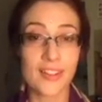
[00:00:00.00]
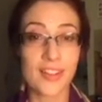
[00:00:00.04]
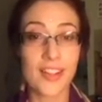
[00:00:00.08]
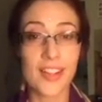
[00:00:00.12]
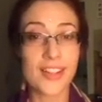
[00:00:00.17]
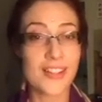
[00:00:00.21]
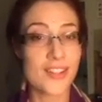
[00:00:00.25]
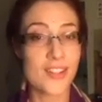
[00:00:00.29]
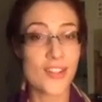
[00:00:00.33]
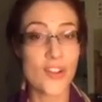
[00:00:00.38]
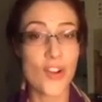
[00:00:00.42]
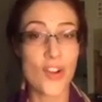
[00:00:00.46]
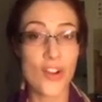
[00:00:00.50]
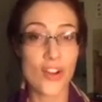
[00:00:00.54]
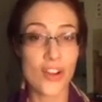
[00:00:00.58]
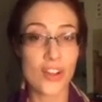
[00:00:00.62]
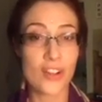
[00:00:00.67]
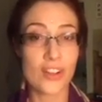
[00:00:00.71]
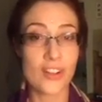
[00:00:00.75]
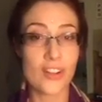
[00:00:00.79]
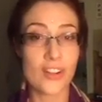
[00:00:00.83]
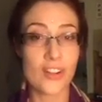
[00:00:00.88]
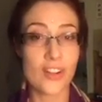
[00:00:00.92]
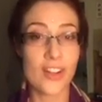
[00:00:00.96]
it's not
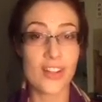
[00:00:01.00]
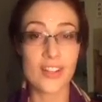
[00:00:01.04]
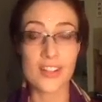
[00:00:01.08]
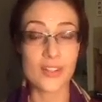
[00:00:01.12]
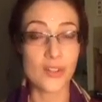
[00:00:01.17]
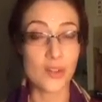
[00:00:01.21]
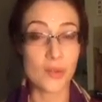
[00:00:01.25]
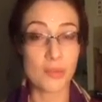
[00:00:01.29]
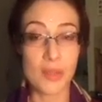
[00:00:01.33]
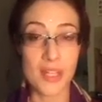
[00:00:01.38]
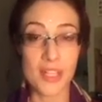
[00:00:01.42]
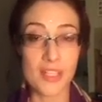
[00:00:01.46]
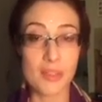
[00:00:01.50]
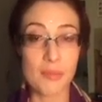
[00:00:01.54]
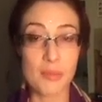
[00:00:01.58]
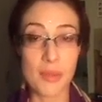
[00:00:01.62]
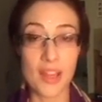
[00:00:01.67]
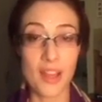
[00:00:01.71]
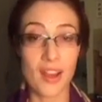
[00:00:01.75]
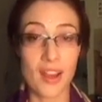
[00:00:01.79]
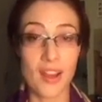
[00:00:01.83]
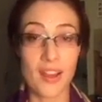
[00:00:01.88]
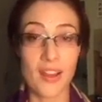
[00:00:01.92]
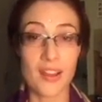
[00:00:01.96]
meant to be
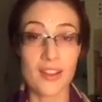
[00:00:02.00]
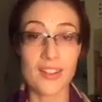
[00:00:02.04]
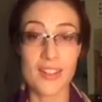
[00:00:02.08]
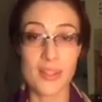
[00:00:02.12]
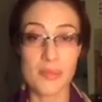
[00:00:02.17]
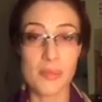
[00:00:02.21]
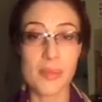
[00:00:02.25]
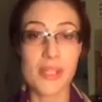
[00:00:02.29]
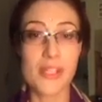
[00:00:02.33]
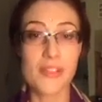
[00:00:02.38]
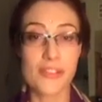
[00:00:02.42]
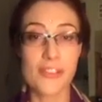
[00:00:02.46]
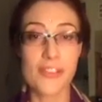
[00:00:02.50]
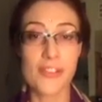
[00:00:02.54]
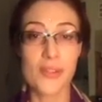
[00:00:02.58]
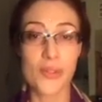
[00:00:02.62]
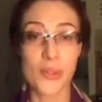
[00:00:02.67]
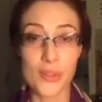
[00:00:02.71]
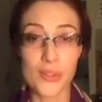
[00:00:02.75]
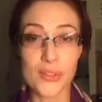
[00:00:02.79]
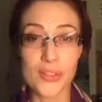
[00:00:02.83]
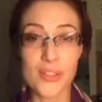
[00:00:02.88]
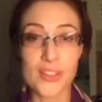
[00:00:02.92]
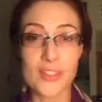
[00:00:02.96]
hard, it's meant to feel
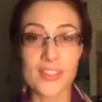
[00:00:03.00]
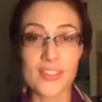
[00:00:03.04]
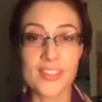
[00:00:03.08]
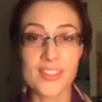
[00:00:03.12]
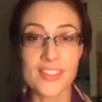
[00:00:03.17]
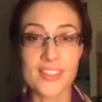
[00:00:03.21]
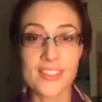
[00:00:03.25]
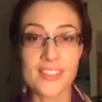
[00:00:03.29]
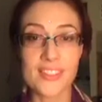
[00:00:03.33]
good.